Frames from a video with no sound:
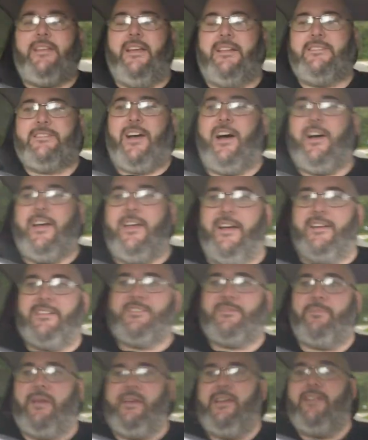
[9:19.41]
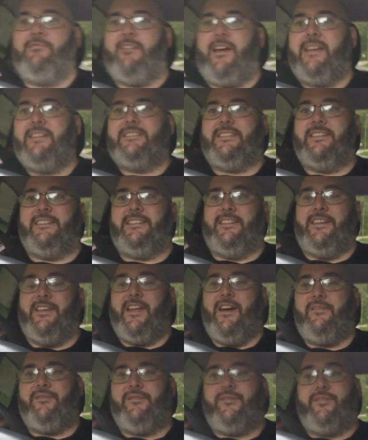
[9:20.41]
tyre speed rated
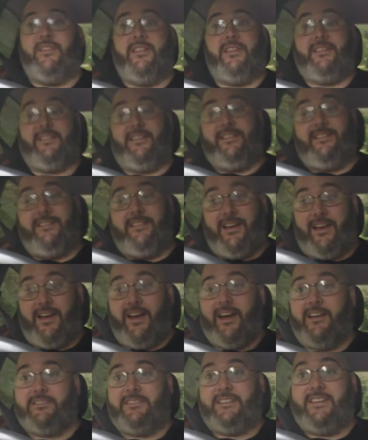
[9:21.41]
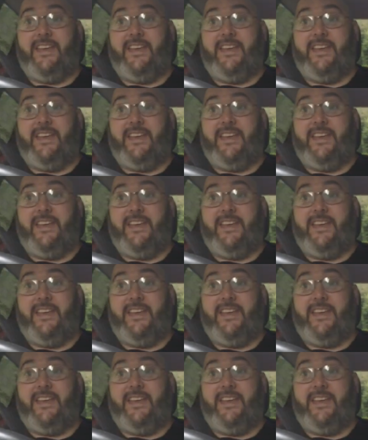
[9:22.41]
enough for the car's